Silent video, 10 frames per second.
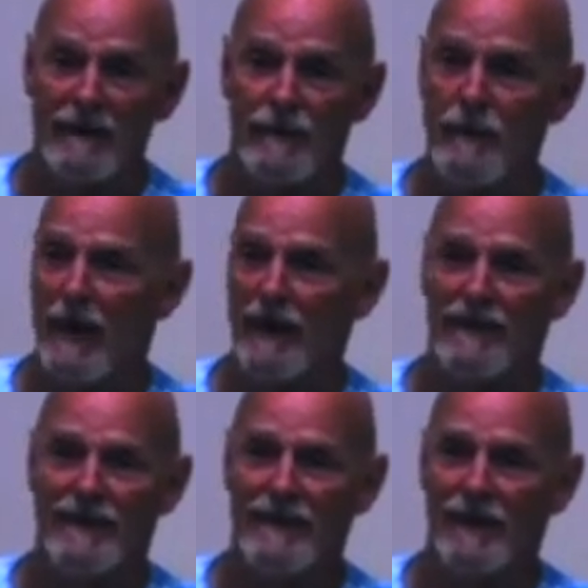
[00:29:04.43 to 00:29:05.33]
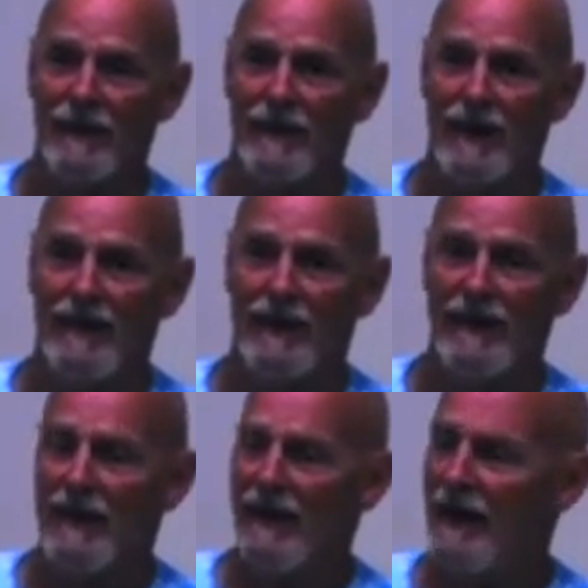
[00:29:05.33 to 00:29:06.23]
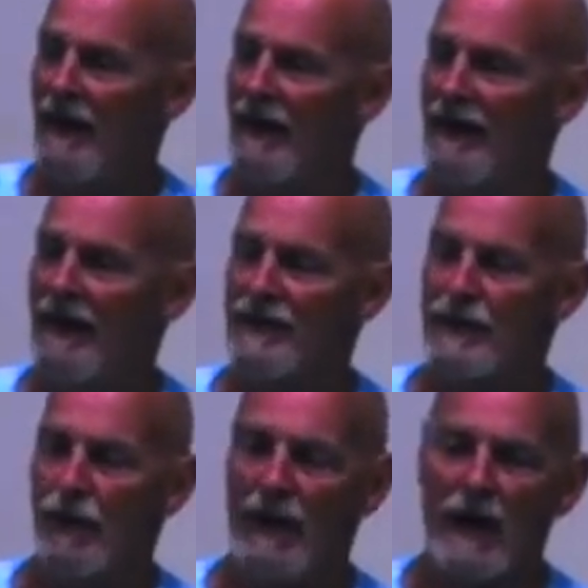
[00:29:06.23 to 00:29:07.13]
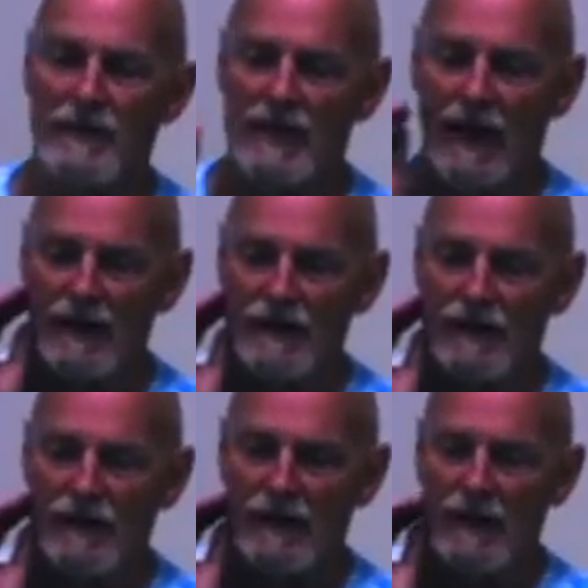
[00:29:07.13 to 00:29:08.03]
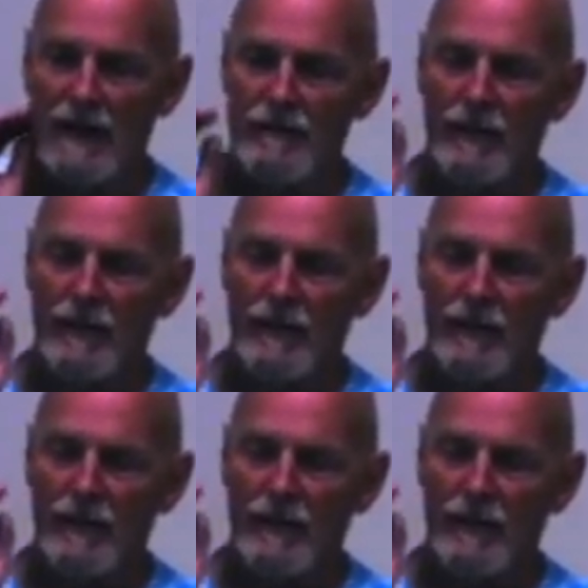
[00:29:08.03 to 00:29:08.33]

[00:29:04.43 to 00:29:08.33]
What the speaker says: and for men, okay? And so what I'm saying to you,